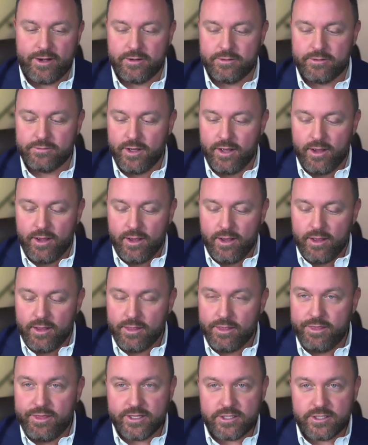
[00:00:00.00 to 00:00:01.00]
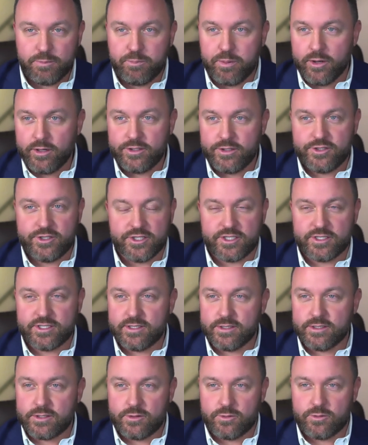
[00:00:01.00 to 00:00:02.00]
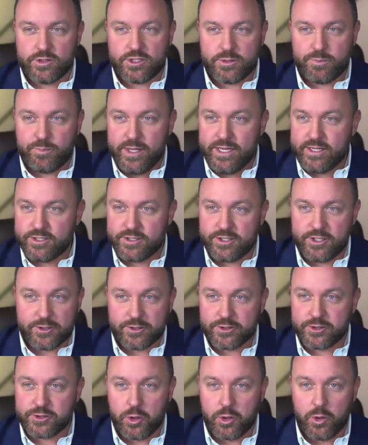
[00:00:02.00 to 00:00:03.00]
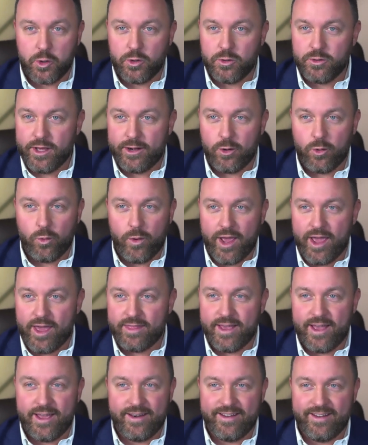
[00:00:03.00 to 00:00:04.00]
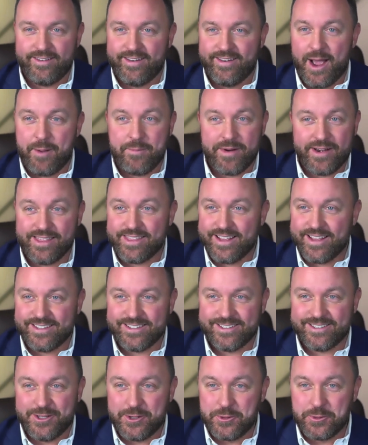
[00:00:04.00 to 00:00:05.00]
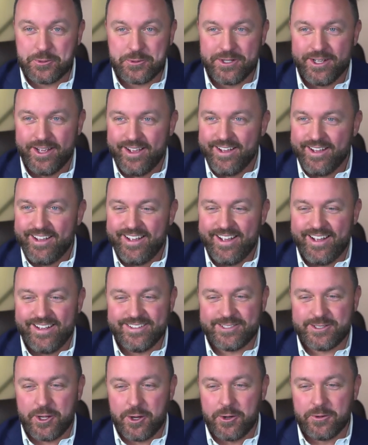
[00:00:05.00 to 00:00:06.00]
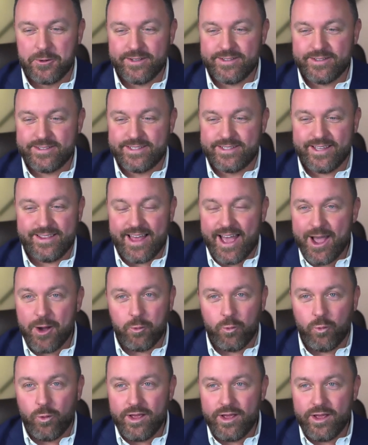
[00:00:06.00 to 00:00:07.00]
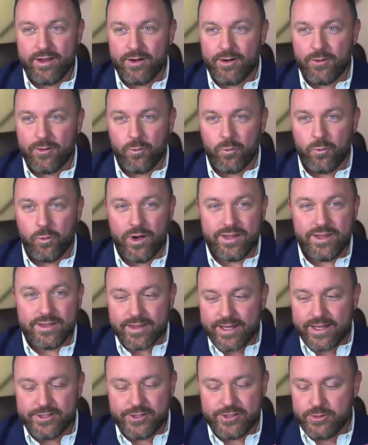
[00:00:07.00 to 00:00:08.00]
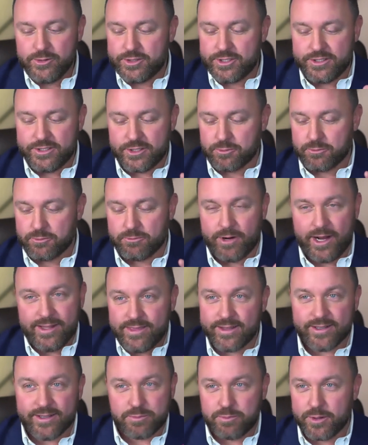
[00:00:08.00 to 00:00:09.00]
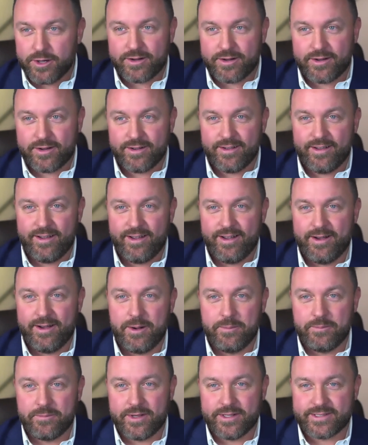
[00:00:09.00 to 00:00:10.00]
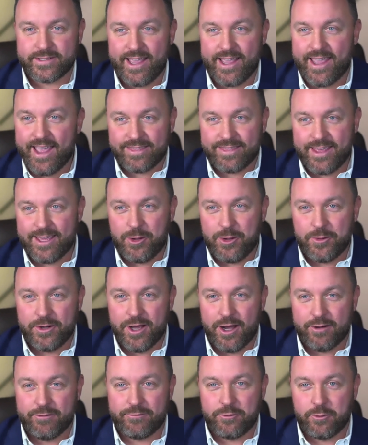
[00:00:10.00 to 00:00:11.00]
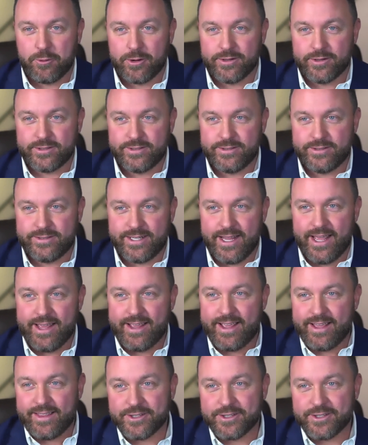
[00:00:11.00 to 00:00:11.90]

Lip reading: this book just speaks to your soul in a way that not many things do. And so to that, what led you to just write this book? Because I can't thank you enough for taking this journey.